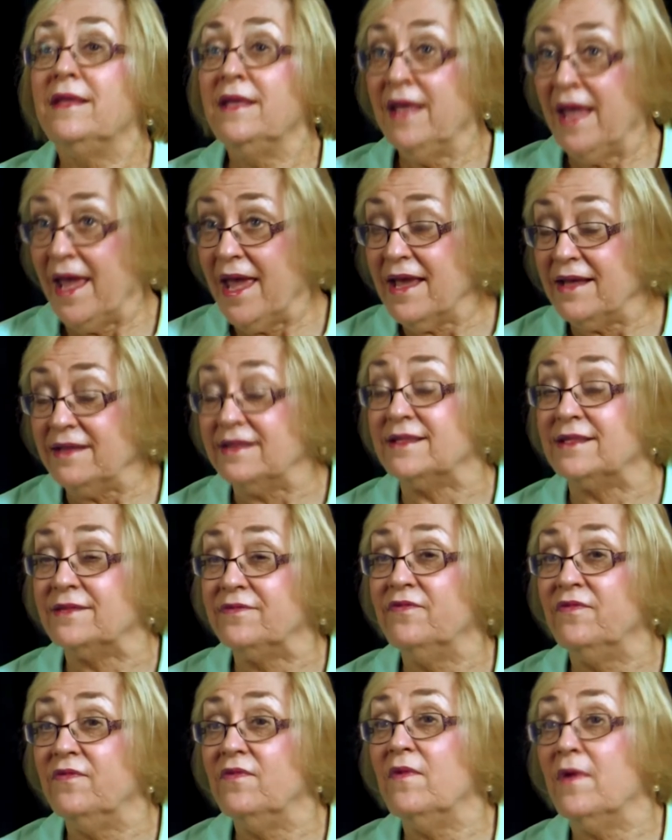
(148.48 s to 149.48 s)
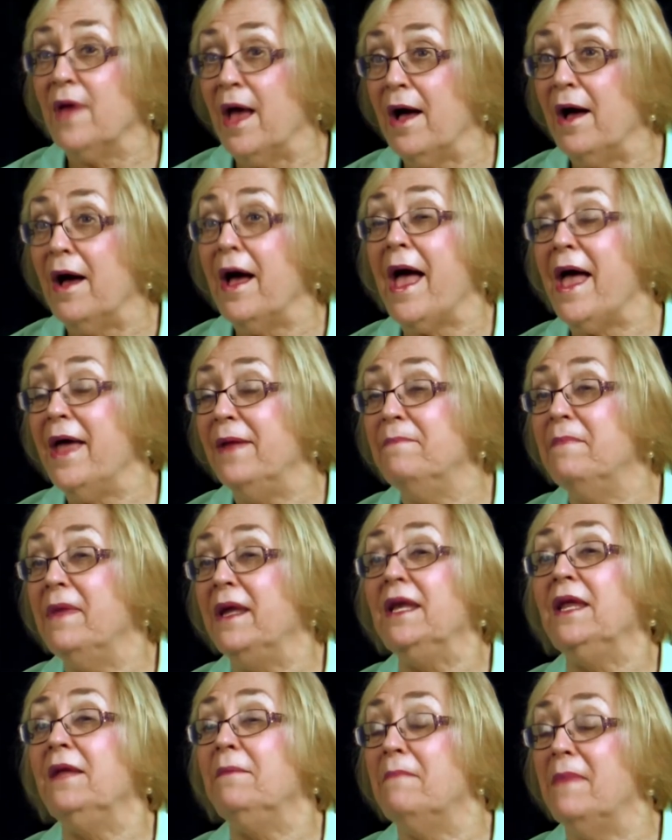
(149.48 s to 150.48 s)
Yes. Uh, and
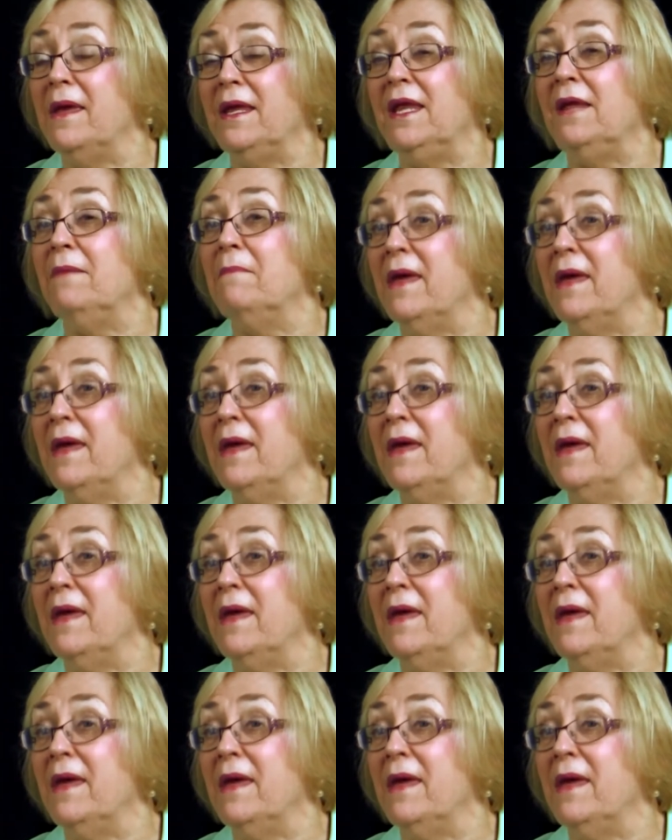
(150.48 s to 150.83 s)
many, many,